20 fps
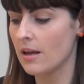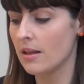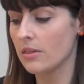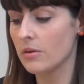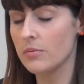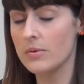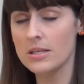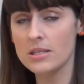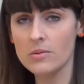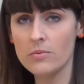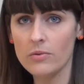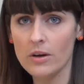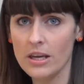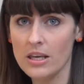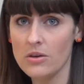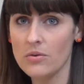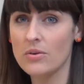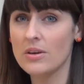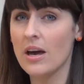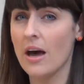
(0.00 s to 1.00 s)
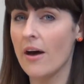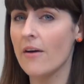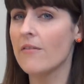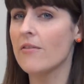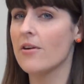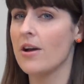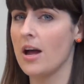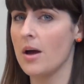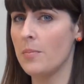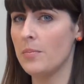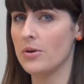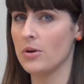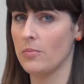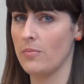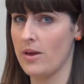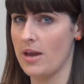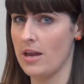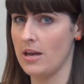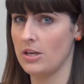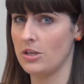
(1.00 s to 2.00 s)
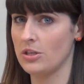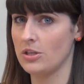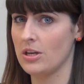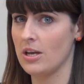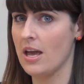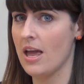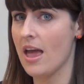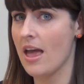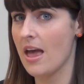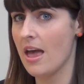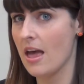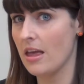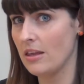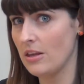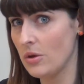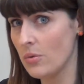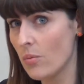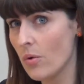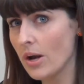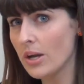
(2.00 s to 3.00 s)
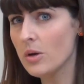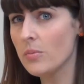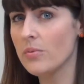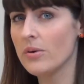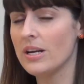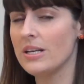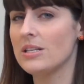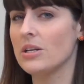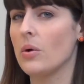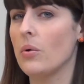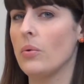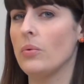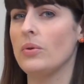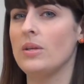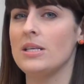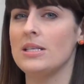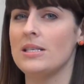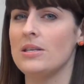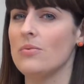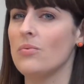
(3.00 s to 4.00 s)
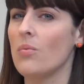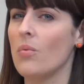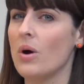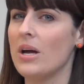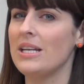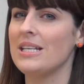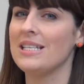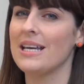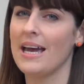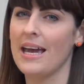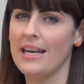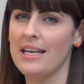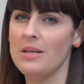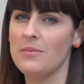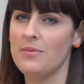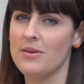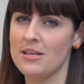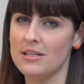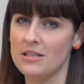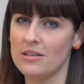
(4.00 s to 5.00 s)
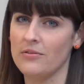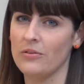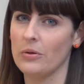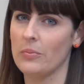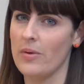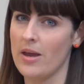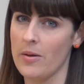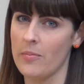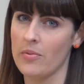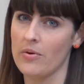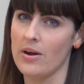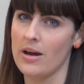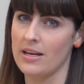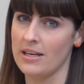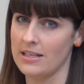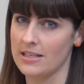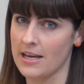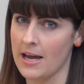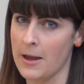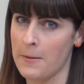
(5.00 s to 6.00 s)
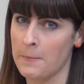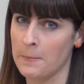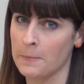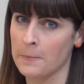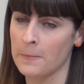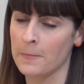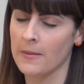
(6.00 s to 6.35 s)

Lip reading: The reason why you cover up your page, you want your brain to only see one tiny piece of your paper at a time.